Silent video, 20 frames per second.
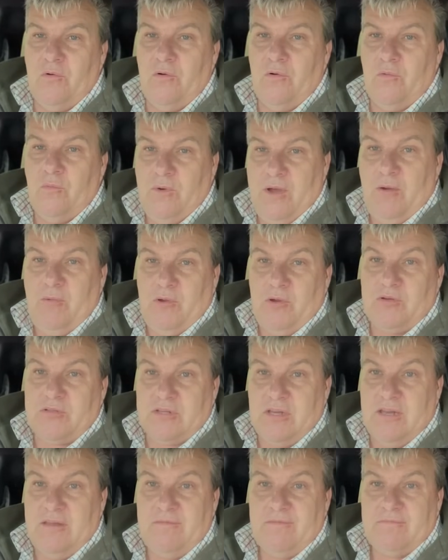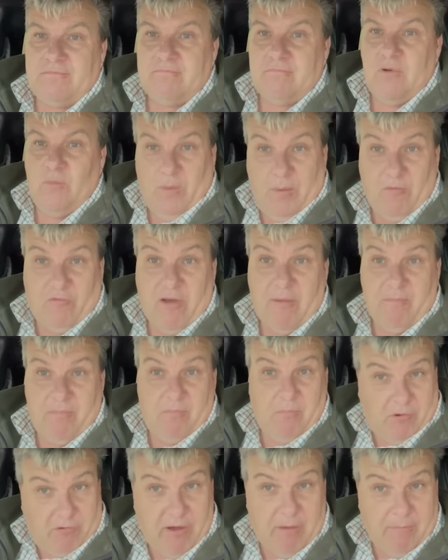where we used to live. Where
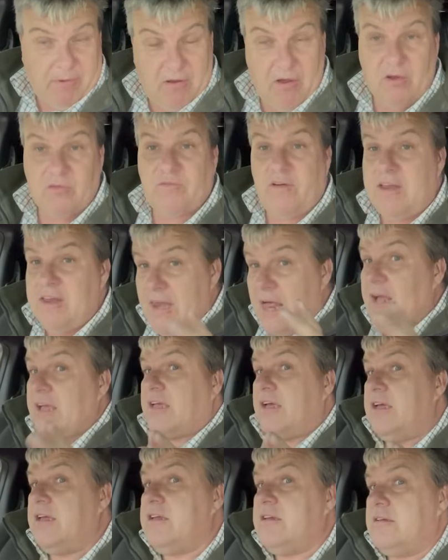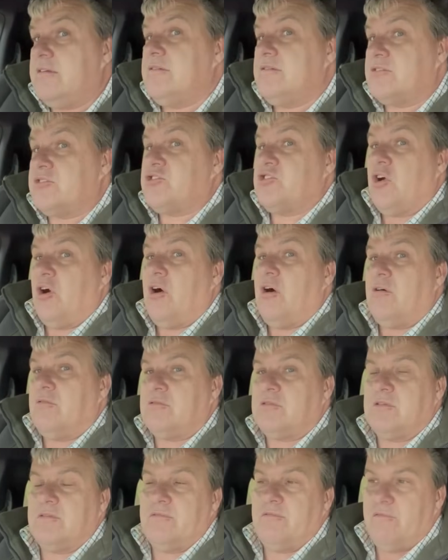my grandparents. I was very lucky as a
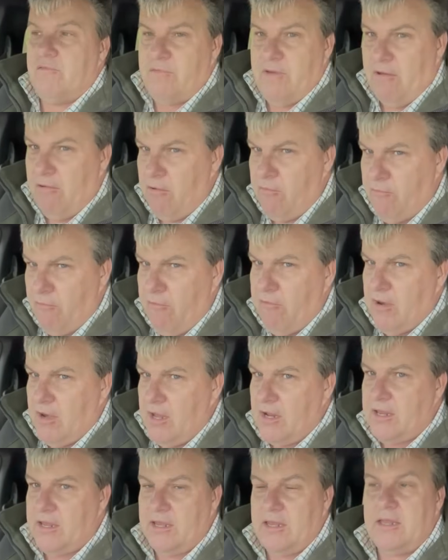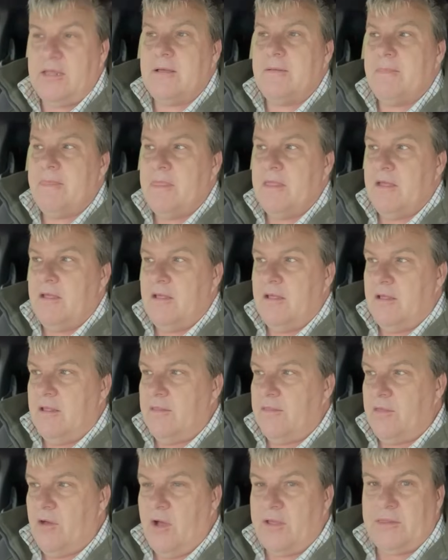child, very lucky,
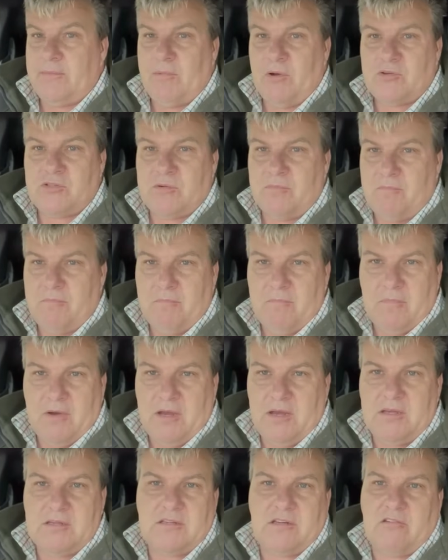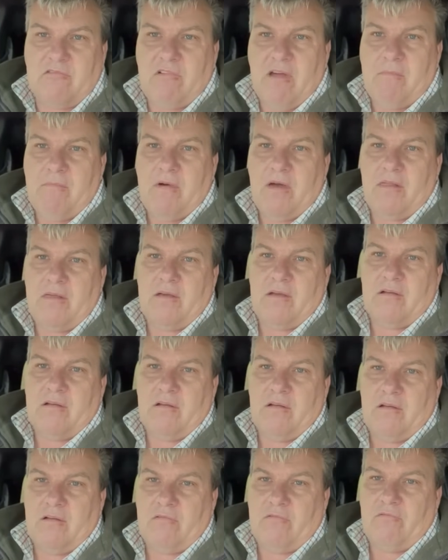that I had the most amazing grandmother,
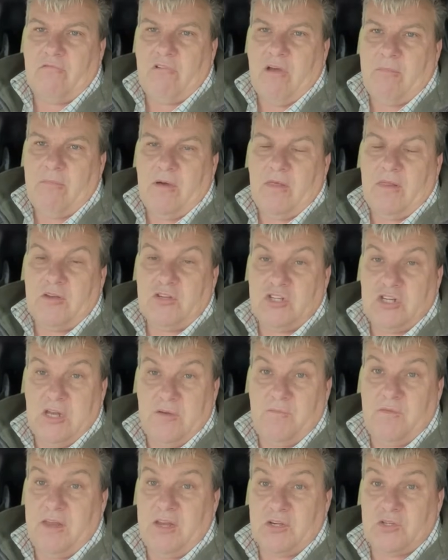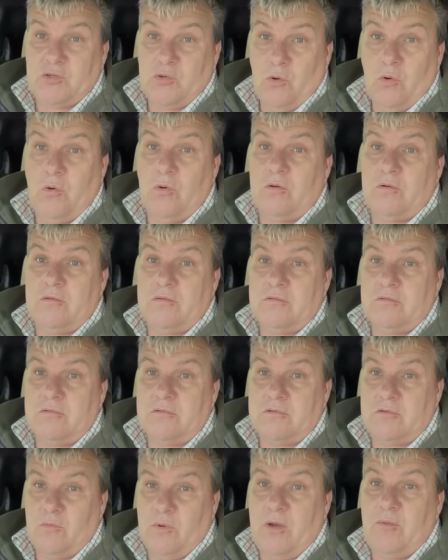and she lived next door
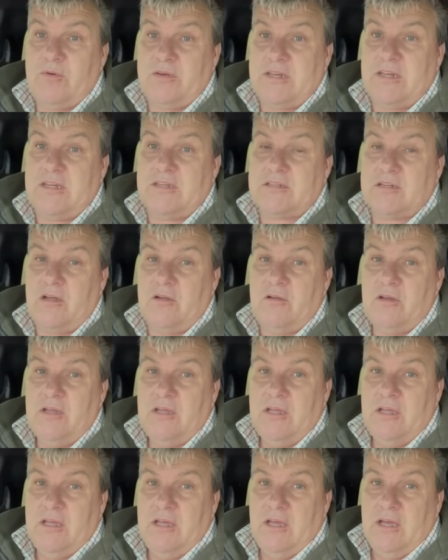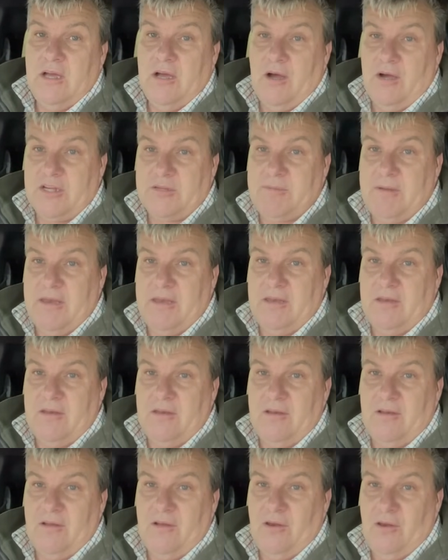to where we did. So I spent
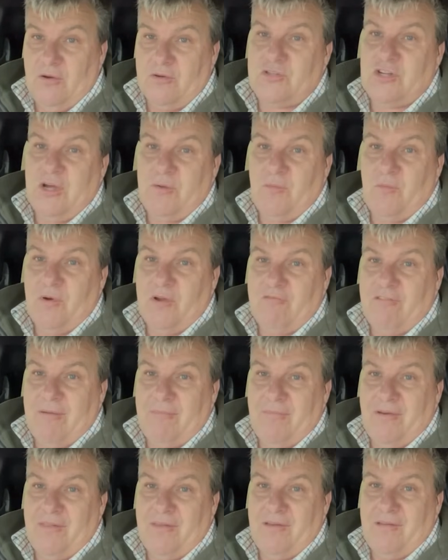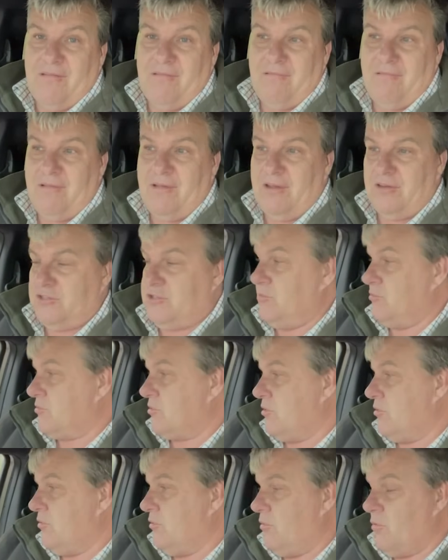a lot of time with my grandmother, and she was
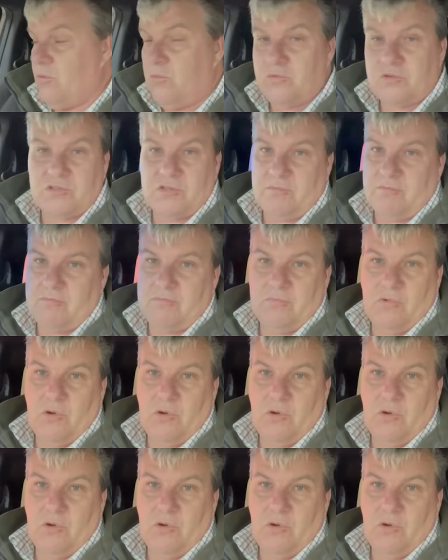an awesome